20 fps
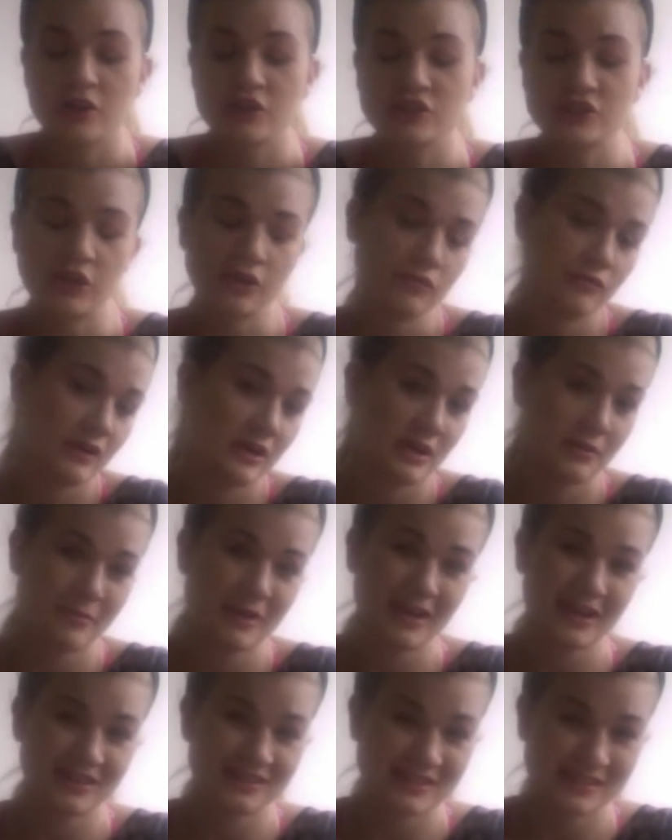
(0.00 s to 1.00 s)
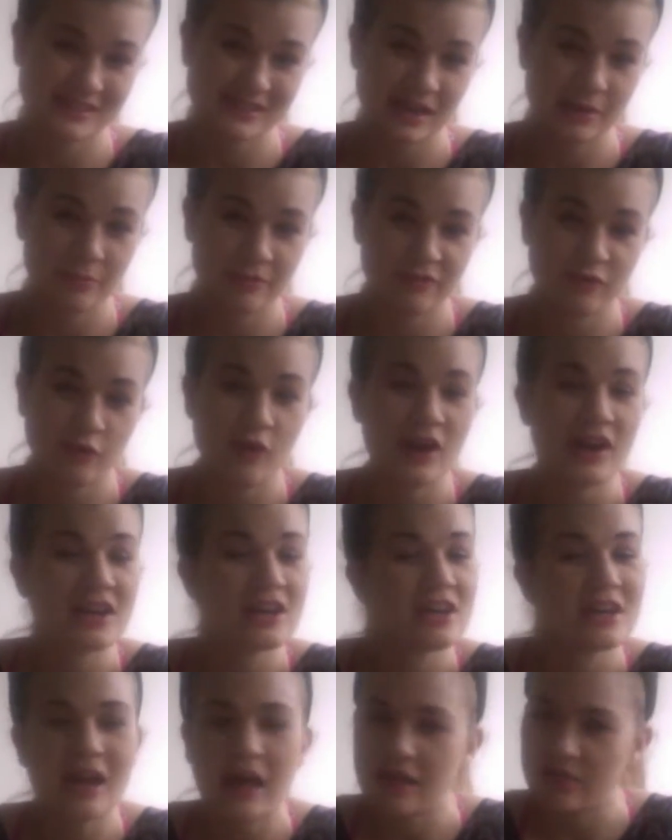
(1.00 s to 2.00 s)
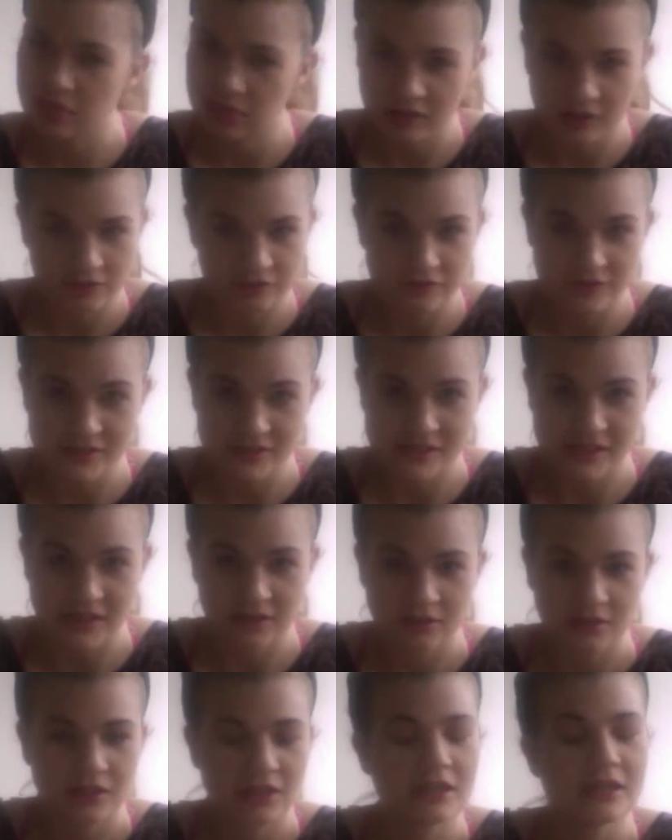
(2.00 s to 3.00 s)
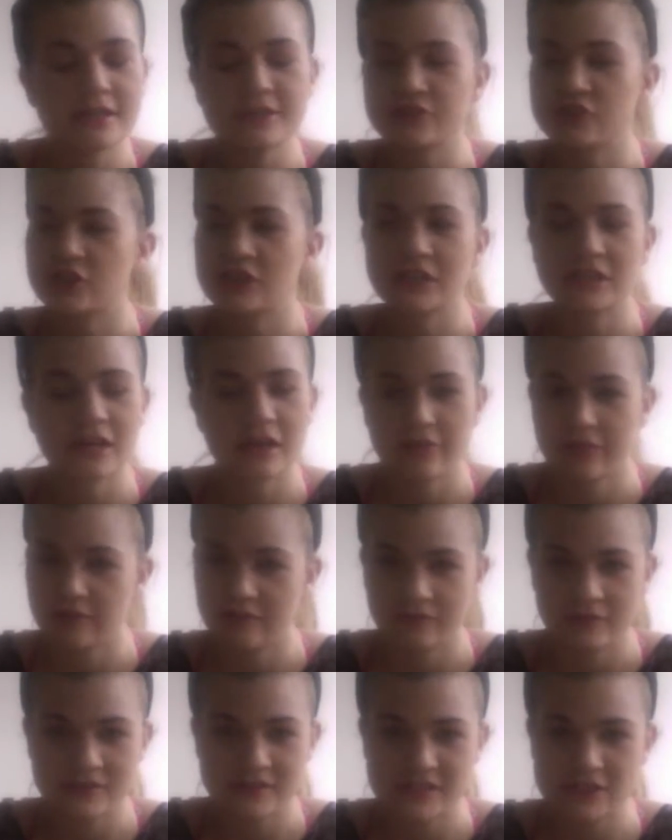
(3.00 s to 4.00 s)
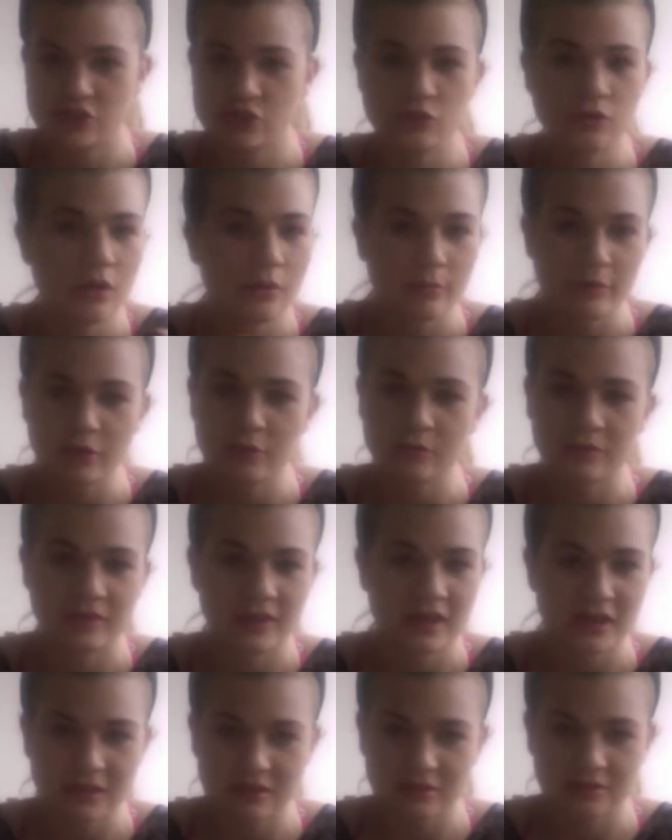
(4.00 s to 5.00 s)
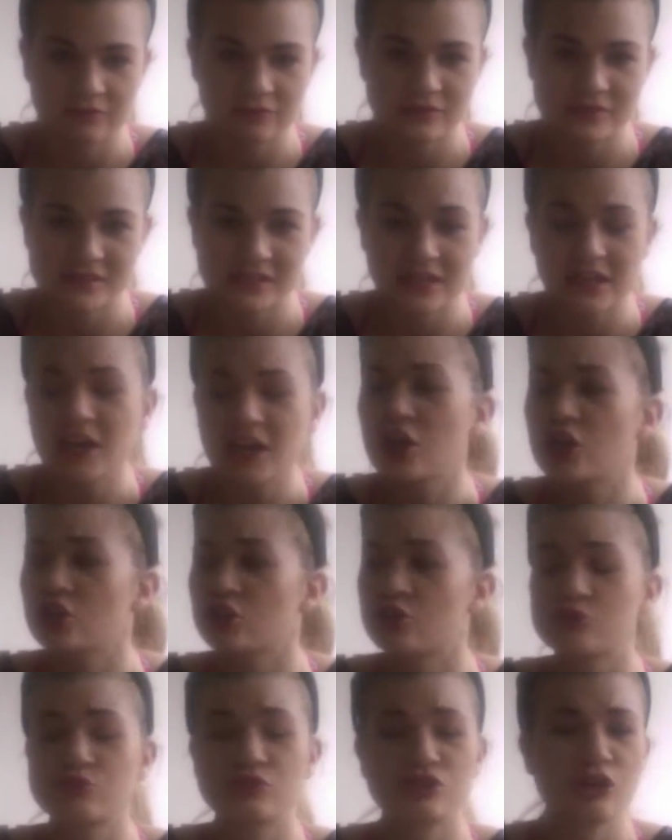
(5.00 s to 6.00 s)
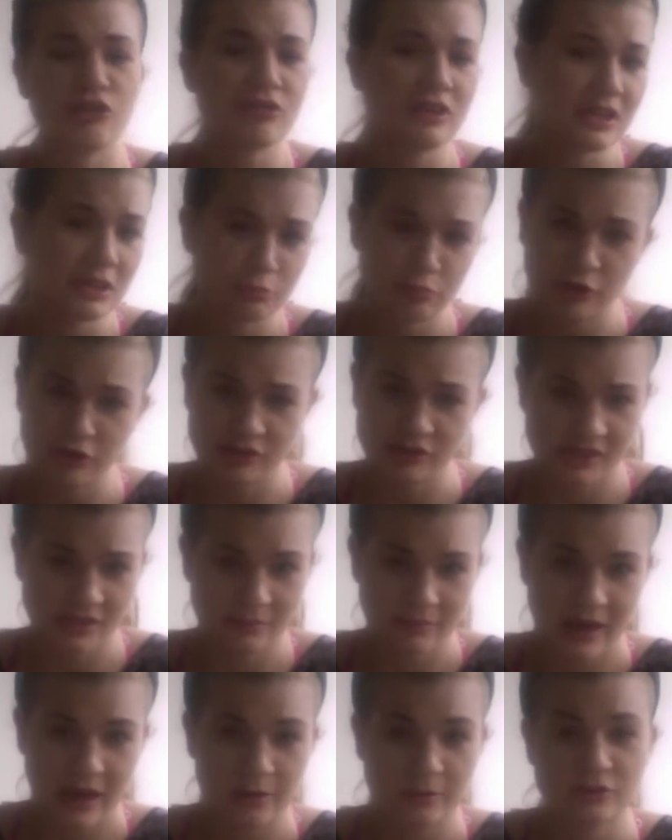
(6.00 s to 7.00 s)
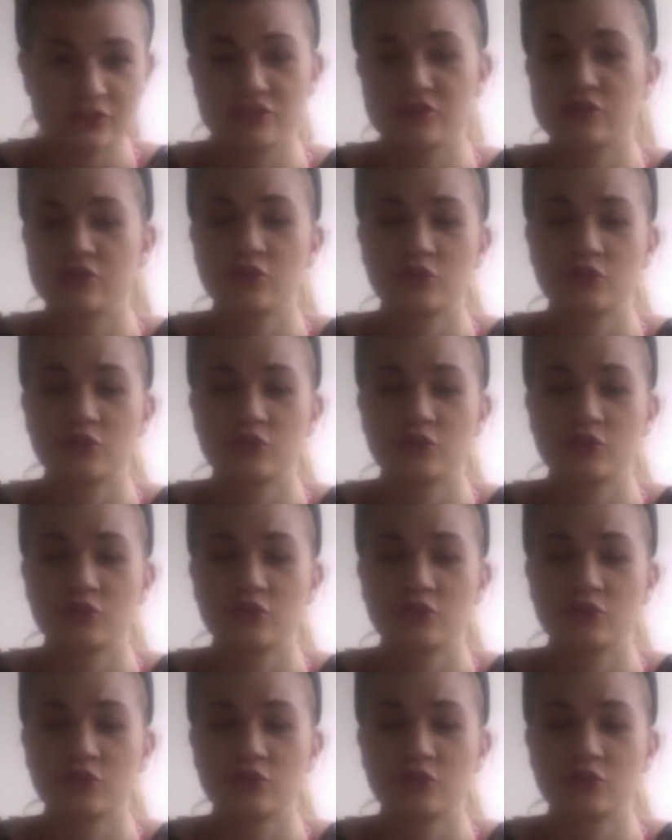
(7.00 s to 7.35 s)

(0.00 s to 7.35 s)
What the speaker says: Don't recommend, as I said before, nothing fizzy. Literally nothing fizzy. Do not bother with anything fizzy. You don't need protein powders.